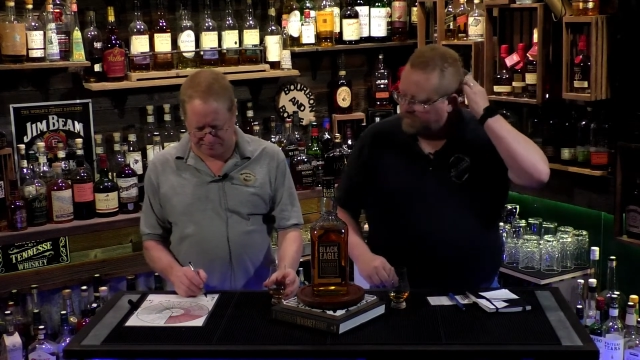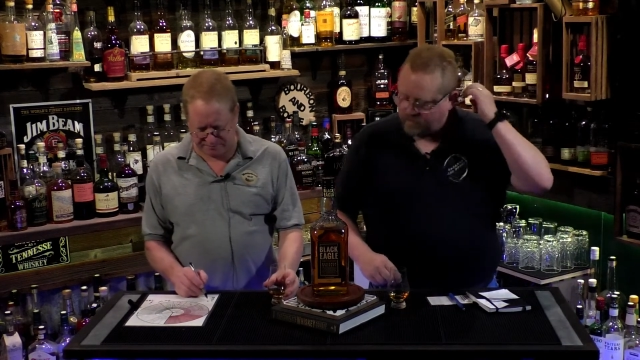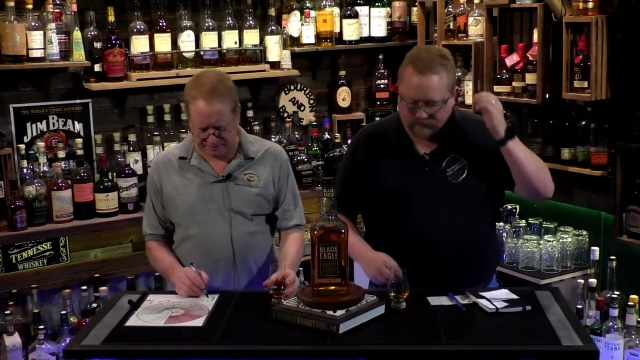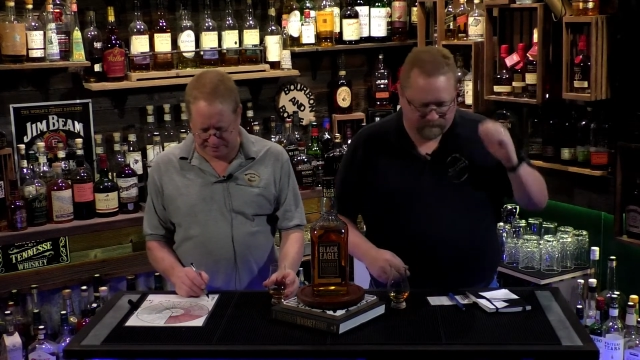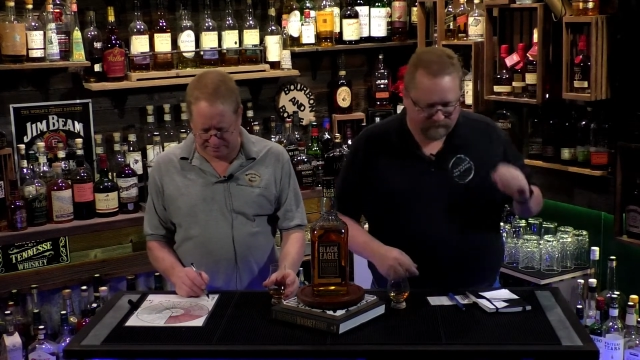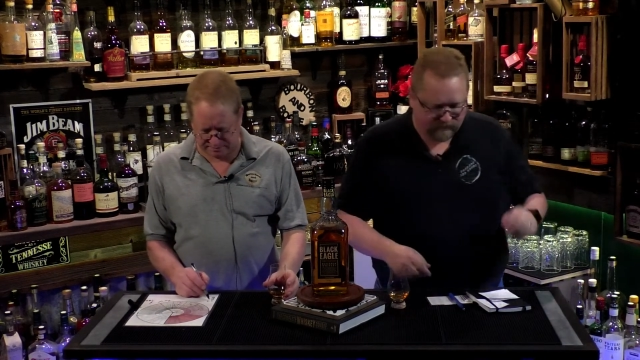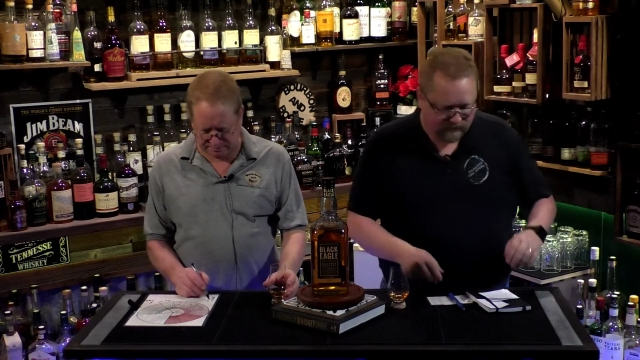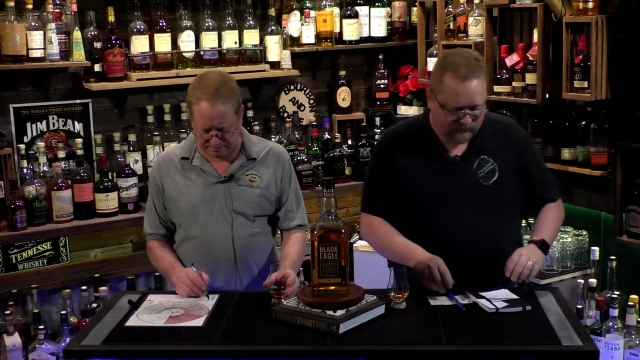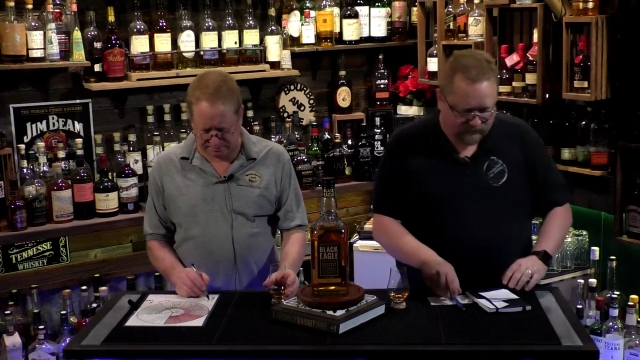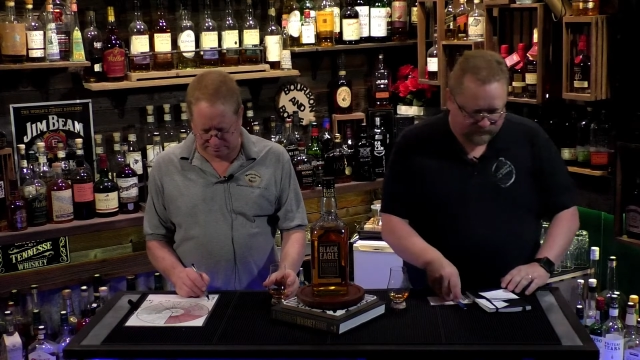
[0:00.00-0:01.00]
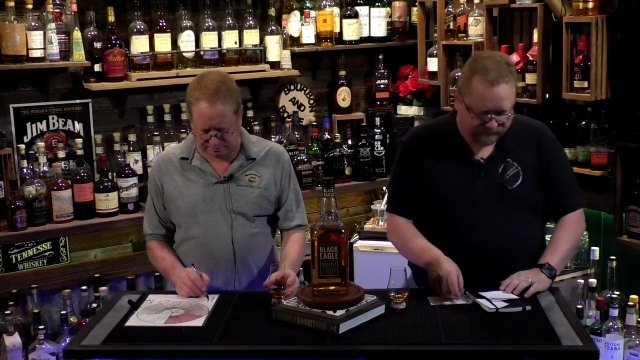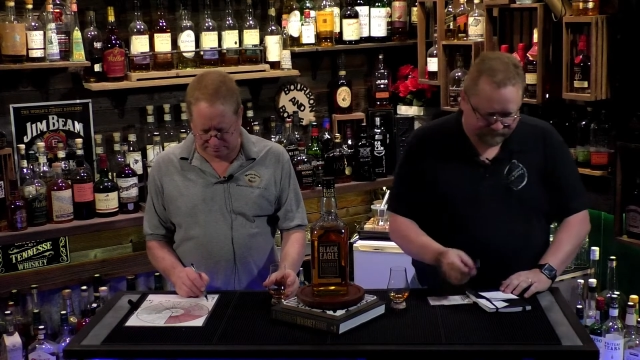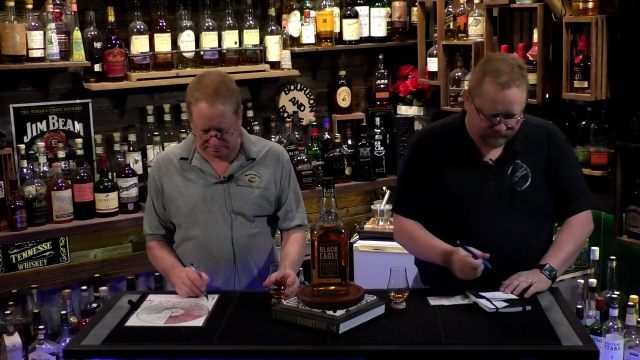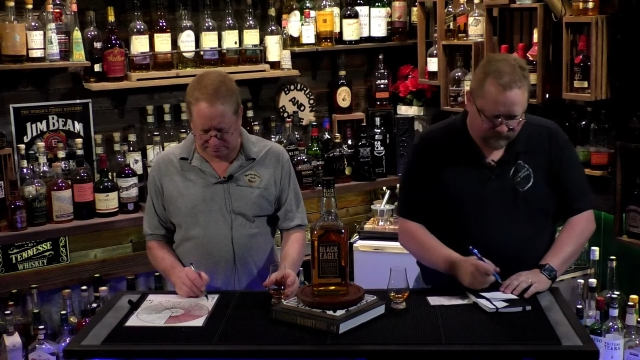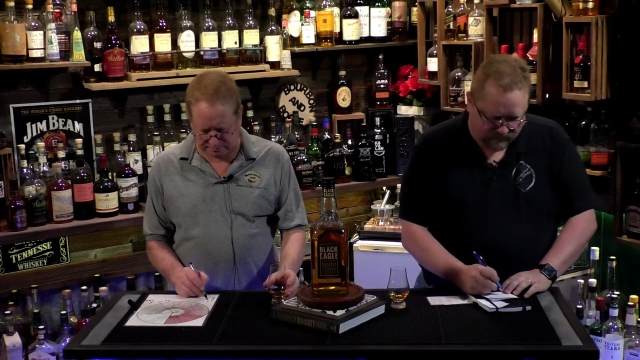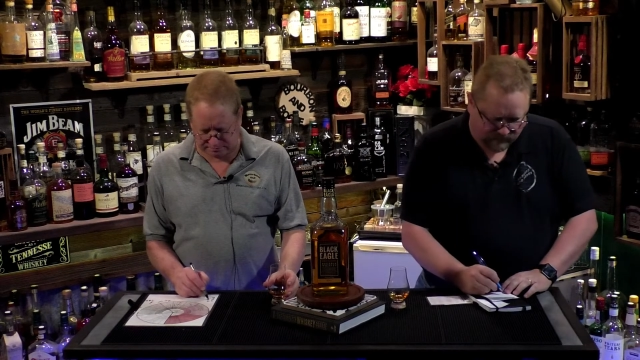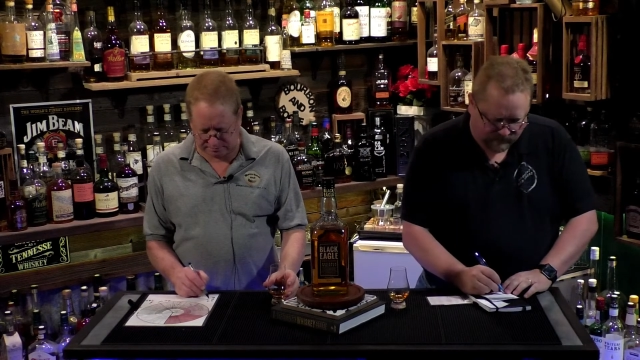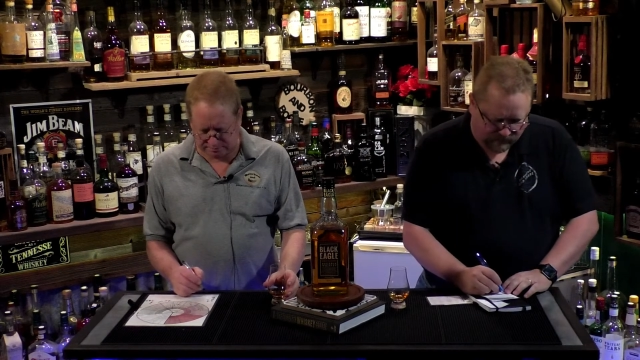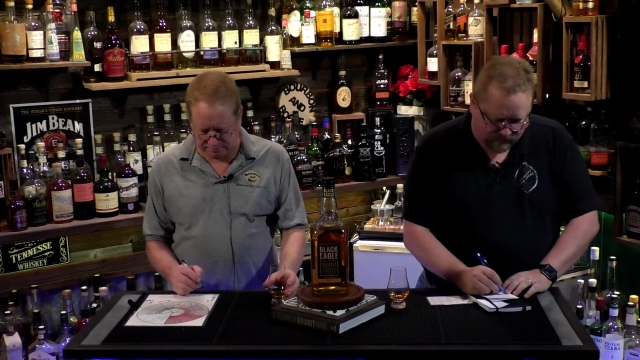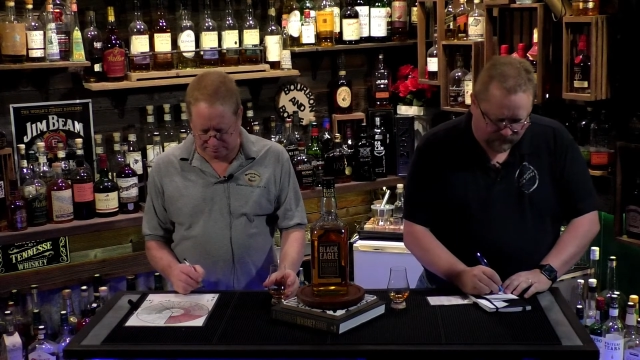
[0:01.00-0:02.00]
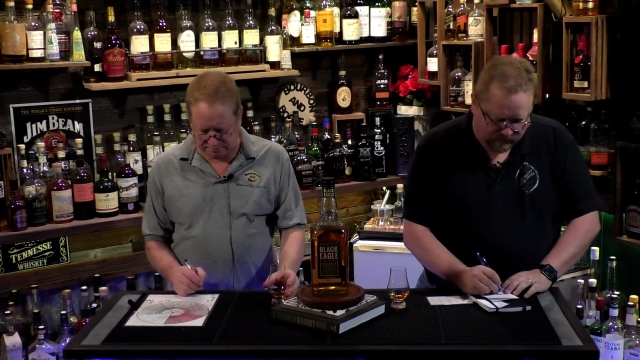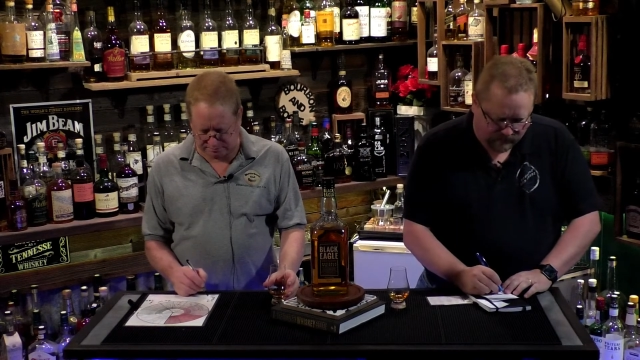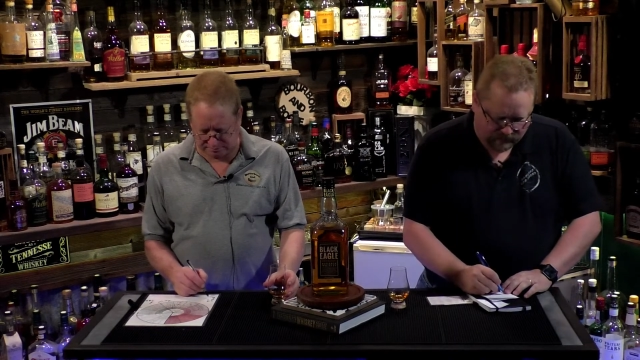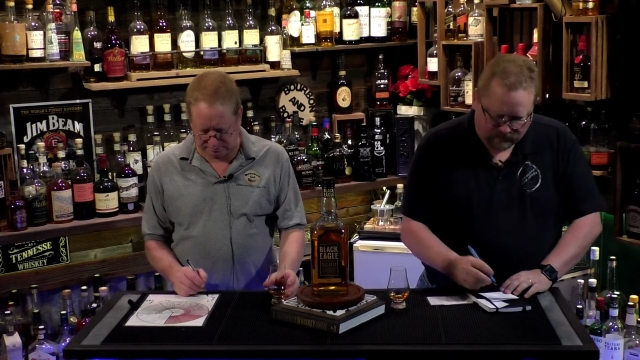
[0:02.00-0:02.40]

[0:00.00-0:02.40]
(silence)